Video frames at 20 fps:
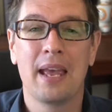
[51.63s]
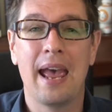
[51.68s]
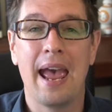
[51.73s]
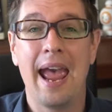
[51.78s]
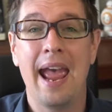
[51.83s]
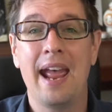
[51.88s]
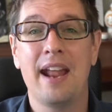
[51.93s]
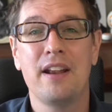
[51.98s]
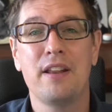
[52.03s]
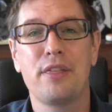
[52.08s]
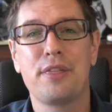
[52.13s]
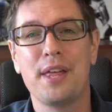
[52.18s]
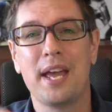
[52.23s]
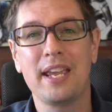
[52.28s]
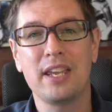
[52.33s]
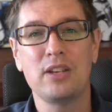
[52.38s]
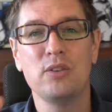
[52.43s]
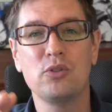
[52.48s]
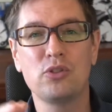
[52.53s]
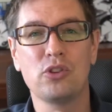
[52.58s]
And
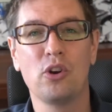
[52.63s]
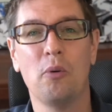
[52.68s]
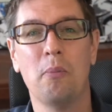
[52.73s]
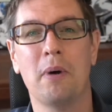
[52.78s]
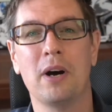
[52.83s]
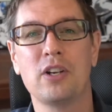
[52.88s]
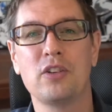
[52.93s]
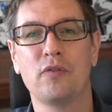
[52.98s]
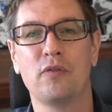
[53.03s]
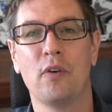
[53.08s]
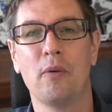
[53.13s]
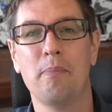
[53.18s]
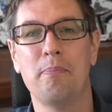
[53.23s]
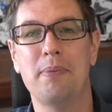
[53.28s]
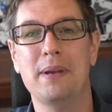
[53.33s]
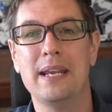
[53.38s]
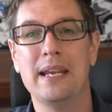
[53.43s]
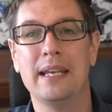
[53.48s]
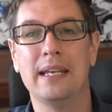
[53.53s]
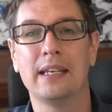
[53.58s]
thank you so much for
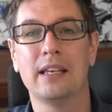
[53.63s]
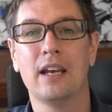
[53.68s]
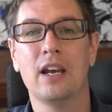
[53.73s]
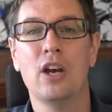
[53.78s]
being